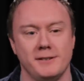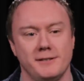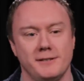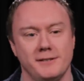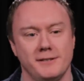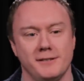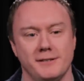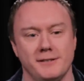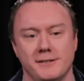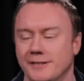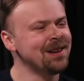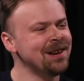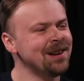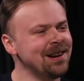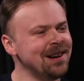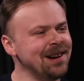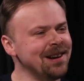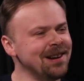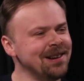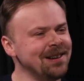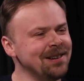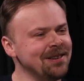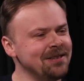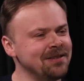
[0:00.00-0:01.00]
Yeah.
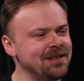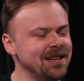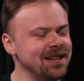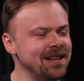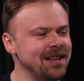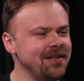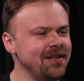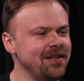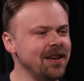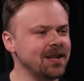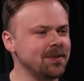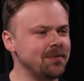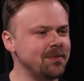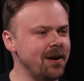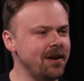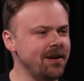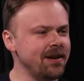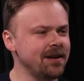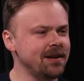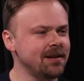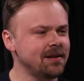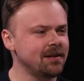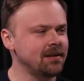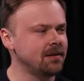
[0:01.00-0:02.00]
Oh, dear. Thanks,
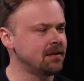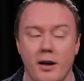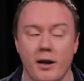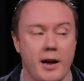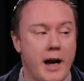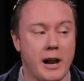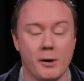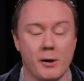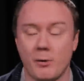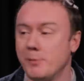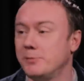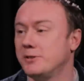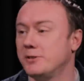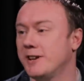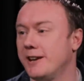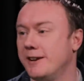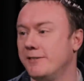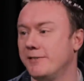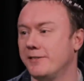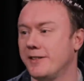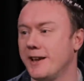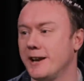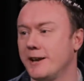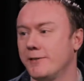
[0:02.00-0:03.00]
Barry. No, no Hello, I'm
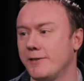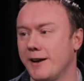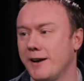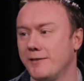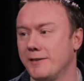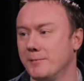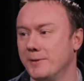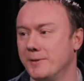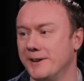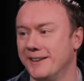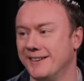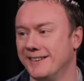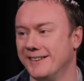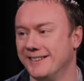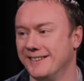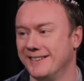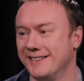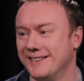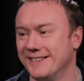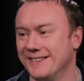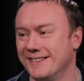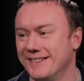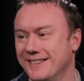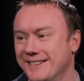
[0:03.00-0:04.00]
Steve. Thank you for having me.
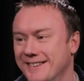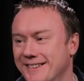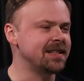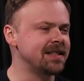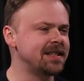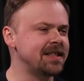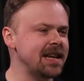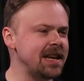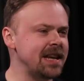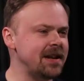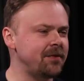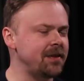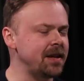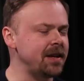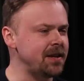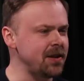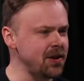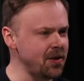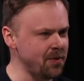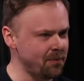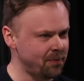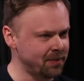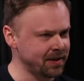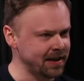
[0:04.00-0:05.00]
Yes. Yeah. This is Steve, the
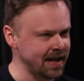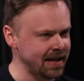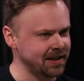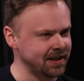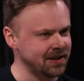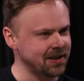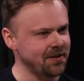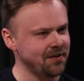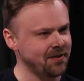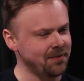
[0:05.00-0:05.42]
new presenter.